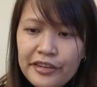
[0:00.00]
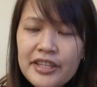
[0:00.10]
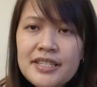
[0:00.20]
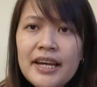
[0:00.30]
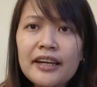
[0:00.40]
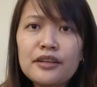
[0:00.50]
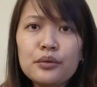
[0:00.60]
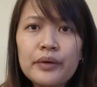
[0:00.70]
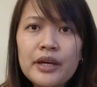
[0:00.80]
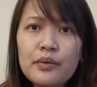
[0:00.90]
For the
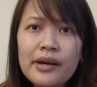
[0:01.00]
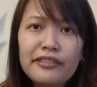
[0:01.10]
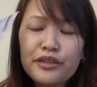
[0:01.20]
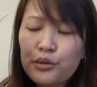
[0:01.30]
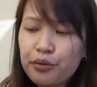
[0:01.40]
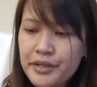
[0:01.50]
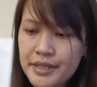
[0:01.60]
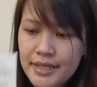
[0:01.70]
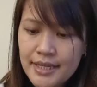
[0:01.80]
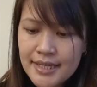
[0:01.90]
second week, we have two
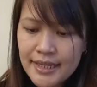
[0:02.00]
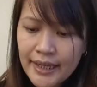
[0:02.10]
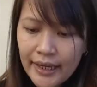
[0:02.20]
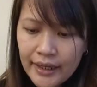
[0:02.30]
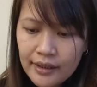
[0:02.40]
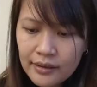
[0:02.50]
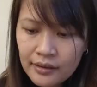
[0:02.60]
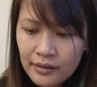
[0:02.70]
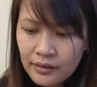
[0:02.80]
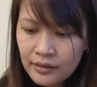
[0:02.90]
receipts
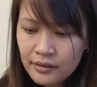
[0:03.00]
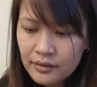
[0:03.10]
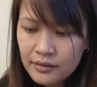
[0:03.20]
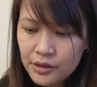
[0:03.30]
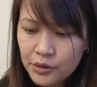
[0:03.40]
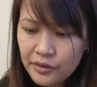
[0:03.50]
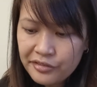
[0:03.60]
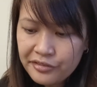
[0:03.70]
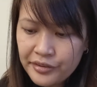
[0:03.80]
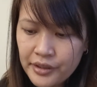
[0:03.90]
again. So the
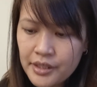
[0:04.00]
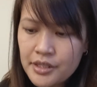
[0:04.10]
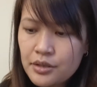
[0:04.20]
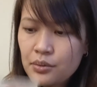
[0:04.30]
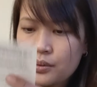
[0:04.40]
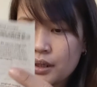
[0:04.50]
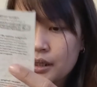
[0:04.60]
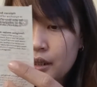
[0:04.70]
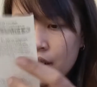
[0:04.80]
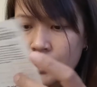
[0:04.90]
first
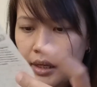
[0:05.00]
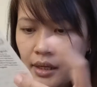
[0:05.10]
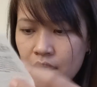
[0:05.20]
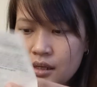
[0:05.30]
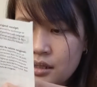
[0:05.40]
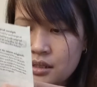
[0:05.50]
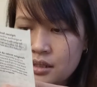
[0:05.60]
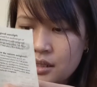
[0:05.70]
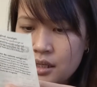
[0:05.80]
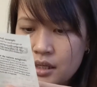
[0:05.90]
one
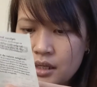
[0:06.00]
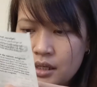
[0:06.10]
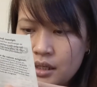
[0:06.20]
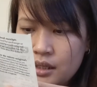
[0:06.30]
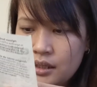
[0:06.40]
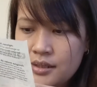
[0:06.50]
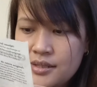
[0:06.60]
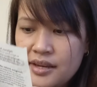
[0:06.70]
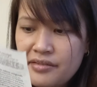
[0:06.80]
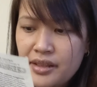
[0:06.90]
is
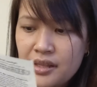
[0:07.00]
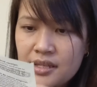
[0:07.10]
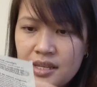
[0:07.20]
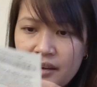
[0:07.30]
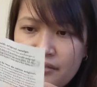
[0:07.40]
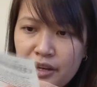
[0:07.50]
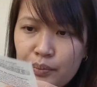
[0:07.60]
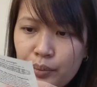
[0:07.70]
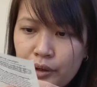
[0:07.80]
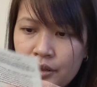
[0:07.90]

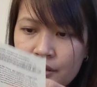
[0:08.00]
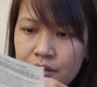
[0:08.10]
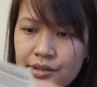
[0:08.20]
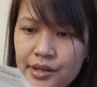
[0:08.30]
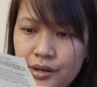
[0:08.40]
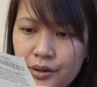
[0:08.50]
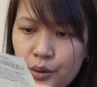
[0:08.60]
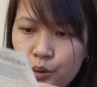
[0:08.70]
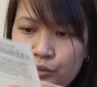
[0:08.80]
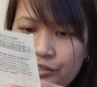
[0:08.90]

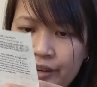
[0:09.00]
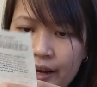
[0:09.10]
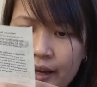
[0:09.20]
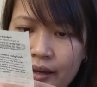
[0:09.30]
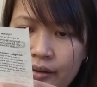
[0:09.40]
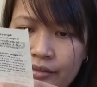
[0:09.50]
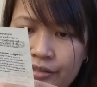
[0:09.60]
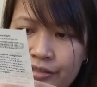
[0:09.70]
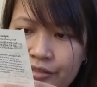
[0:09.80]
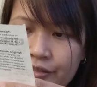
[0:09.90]
77.05
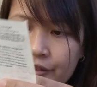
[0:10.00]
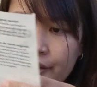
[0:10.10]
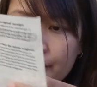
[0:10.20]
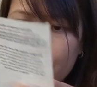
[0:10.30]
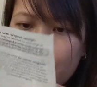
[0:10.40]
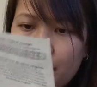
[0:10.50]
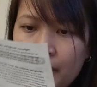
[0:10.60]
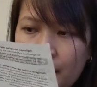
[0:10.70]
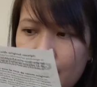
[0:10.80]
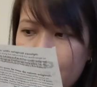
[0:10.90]

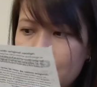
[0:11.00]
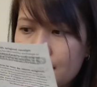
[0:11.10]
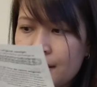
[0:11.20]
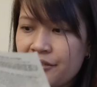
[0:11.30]
plus